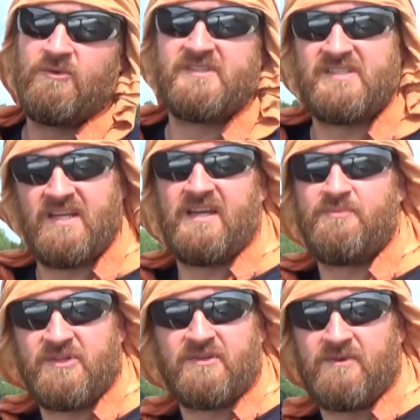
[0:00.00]
will sync up
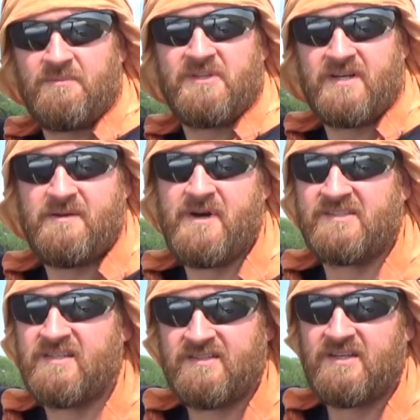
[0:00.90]
with the rubber that I'm
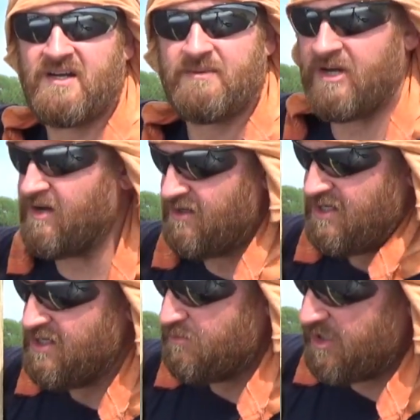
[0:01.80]
about to talk about
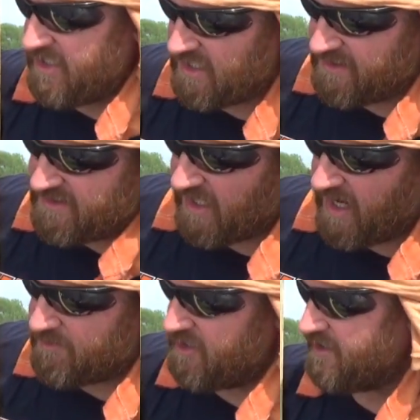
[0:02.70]
putting on the
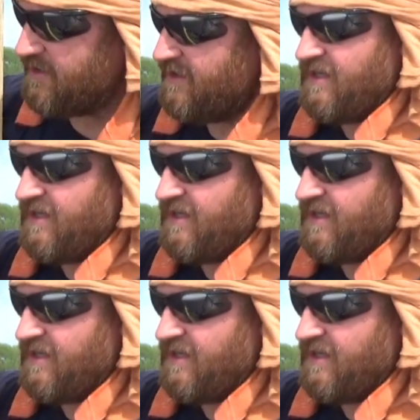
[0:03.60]
top here,